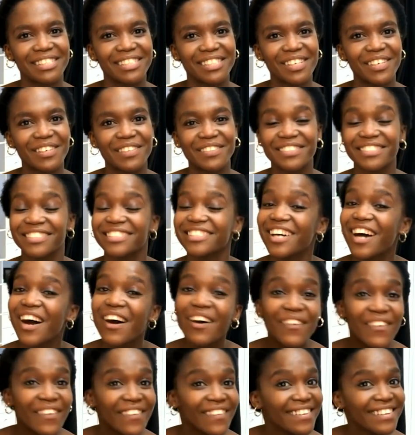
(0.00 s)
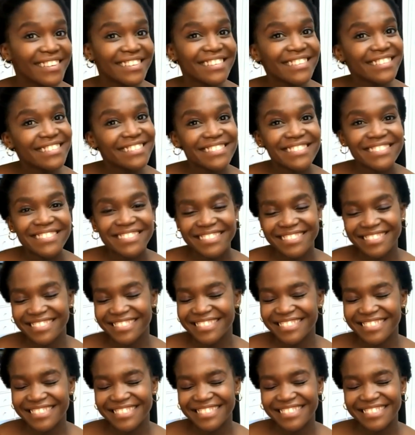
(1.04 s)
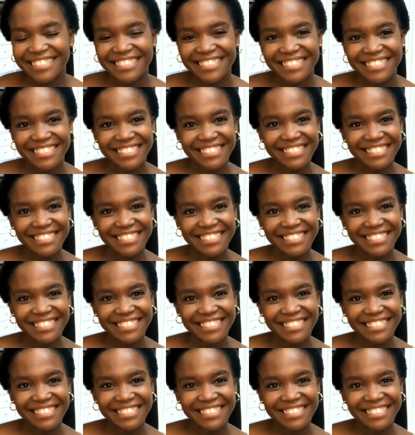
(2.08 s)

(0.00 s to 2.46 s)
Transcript: So no. No, no, yeah. Well,